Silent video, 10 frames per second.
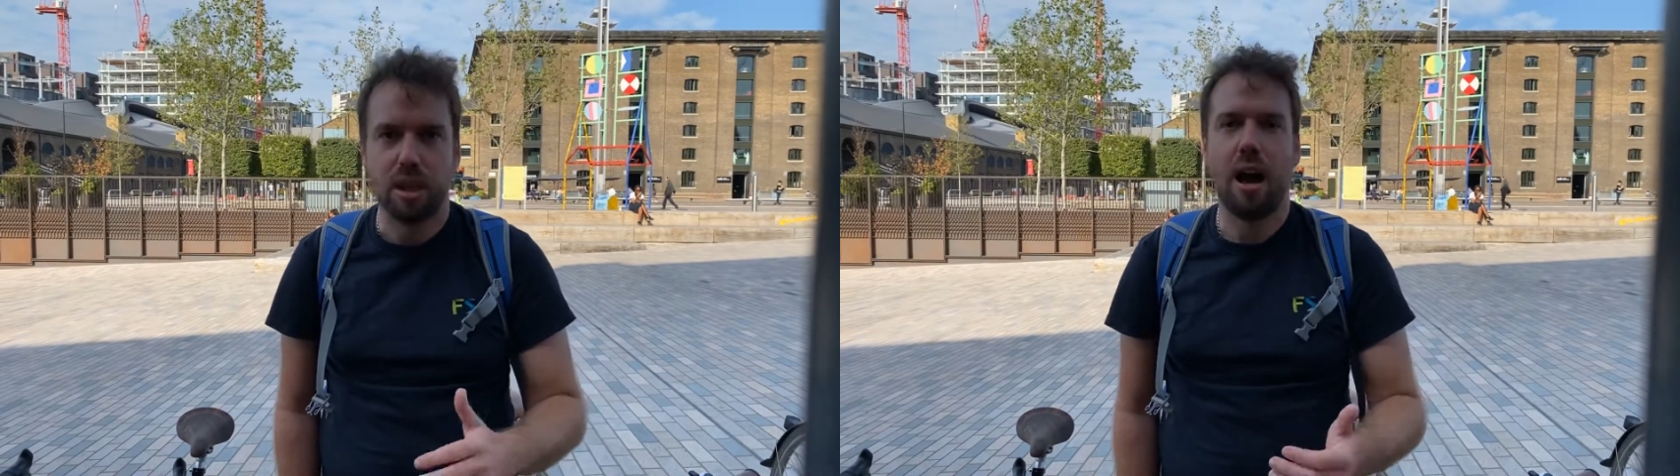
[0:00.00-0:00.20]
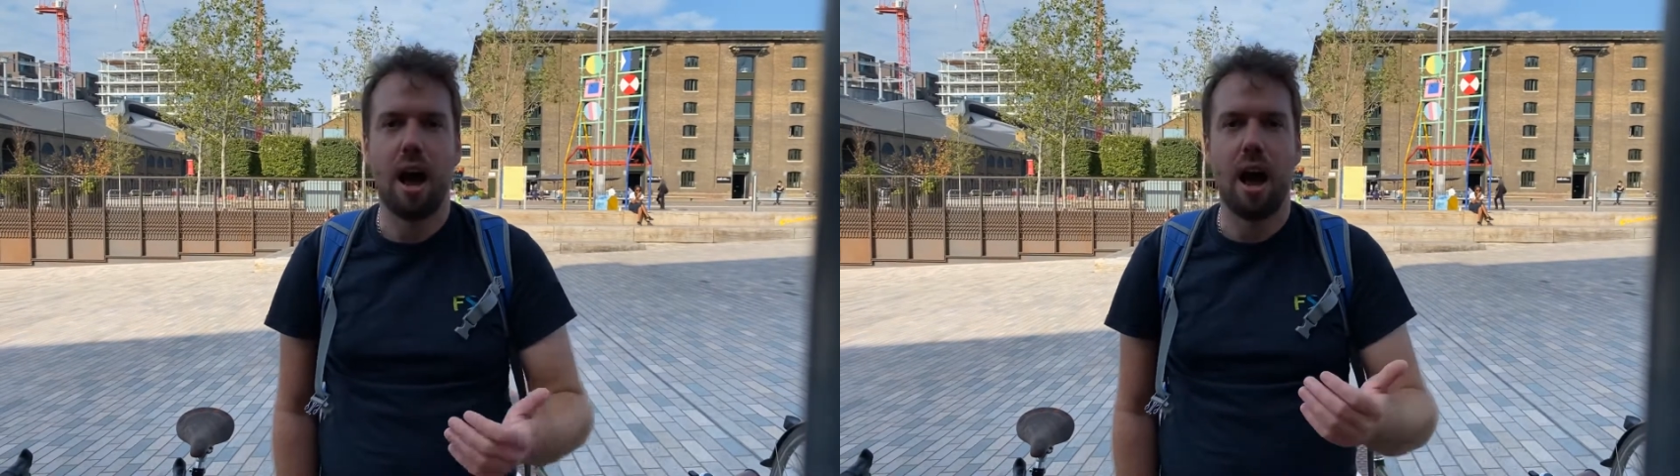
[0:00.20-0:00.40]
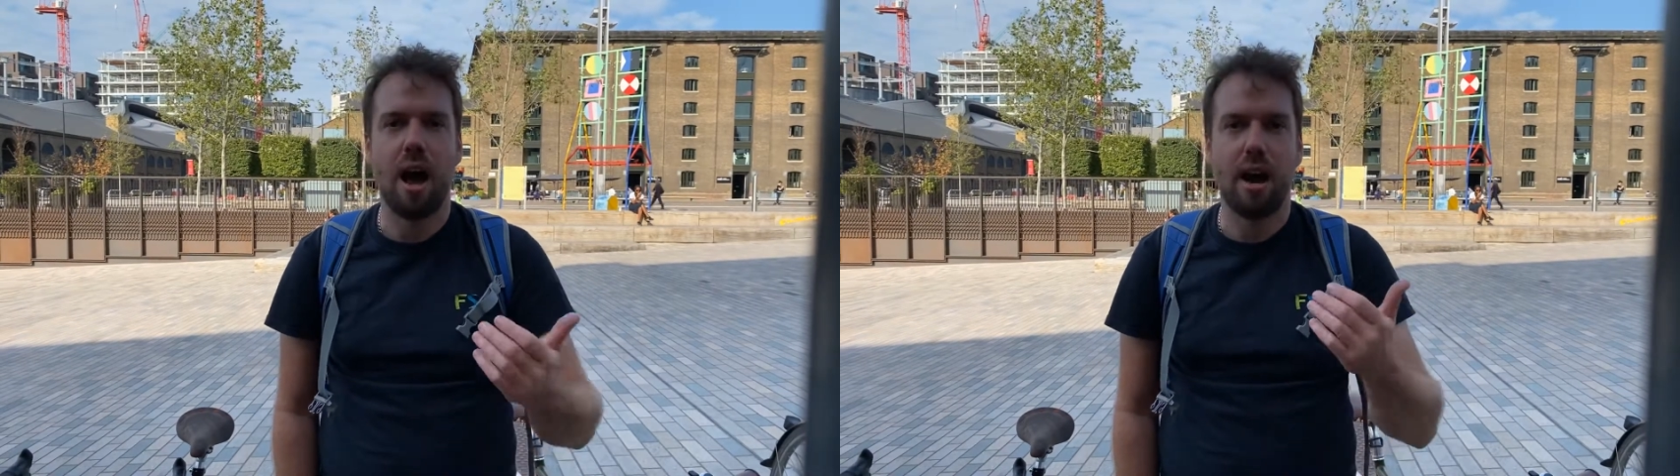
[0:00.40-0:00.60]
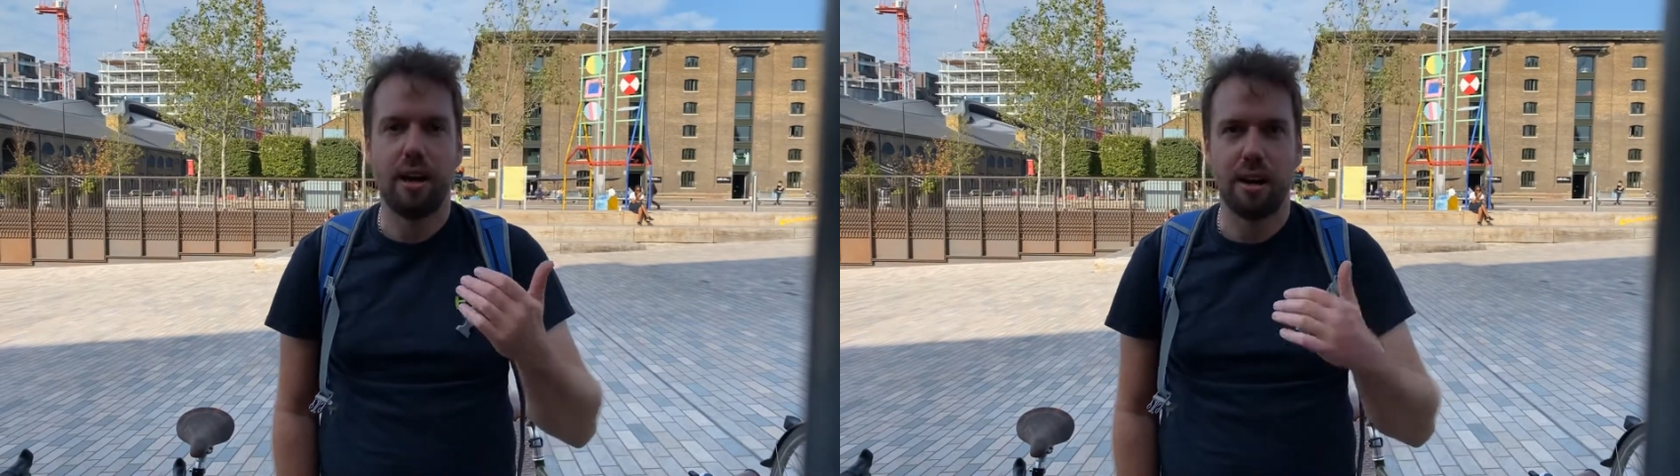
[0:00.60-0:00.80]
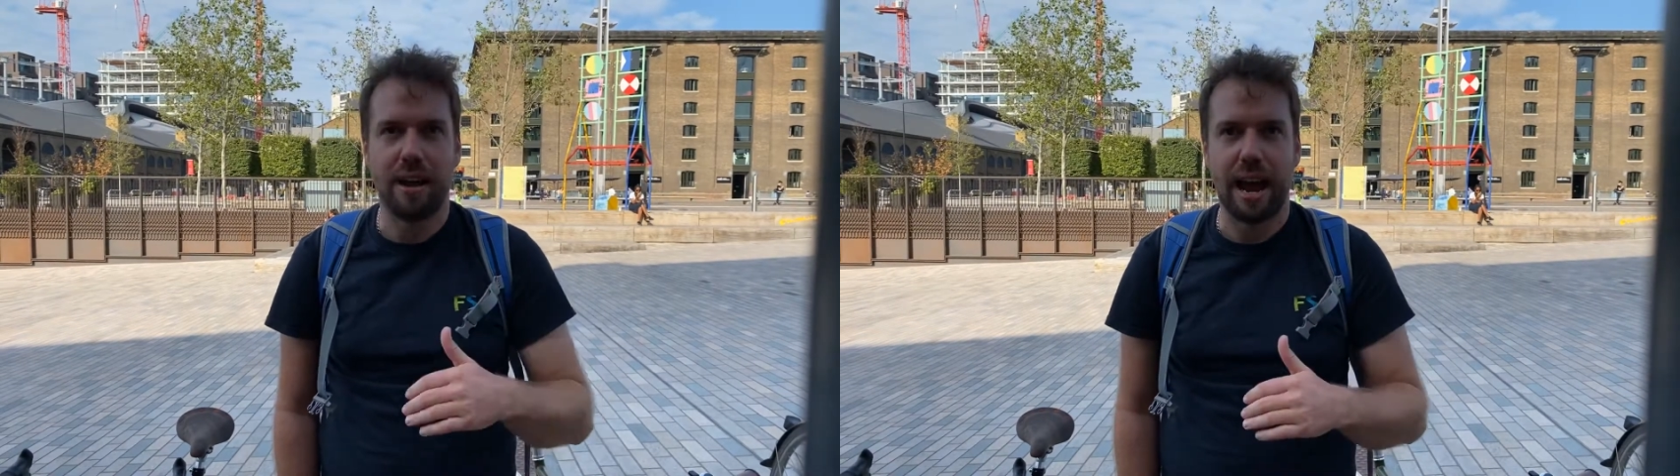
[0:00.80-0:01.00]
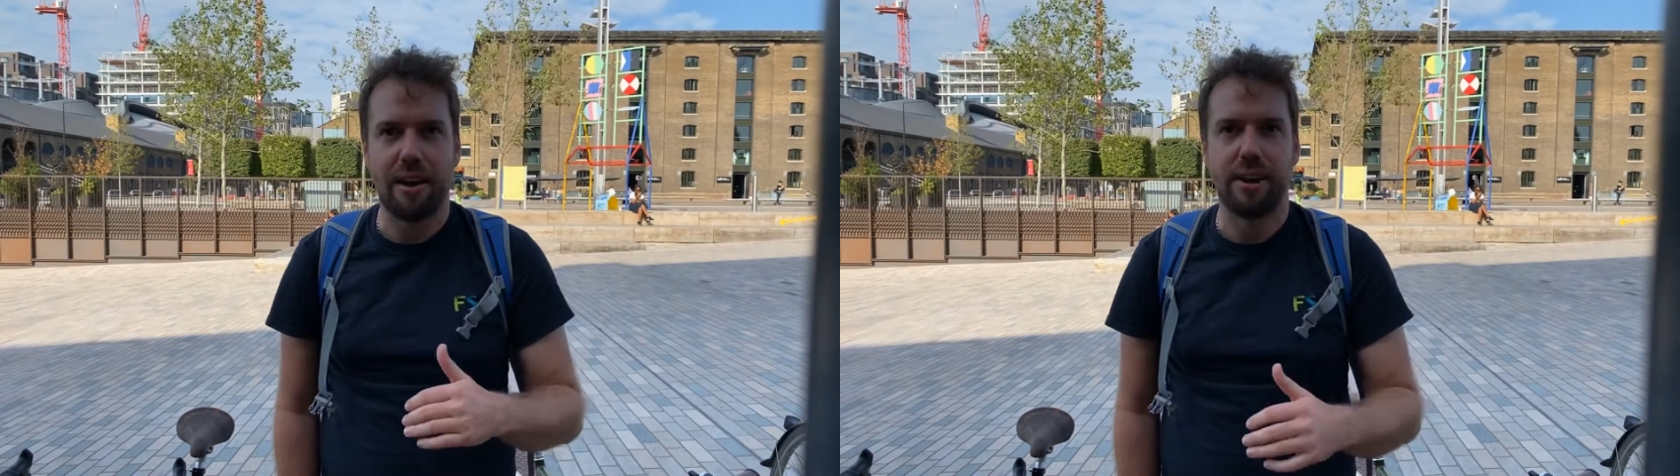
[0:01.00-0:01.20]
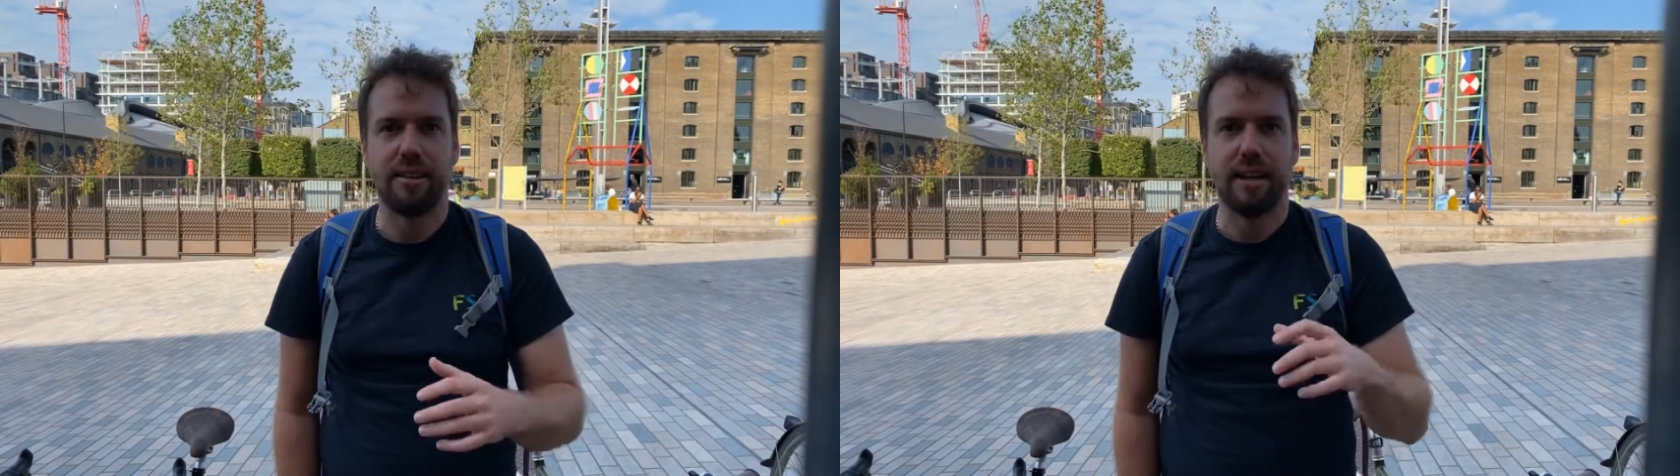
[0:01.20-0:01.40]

kind of areas,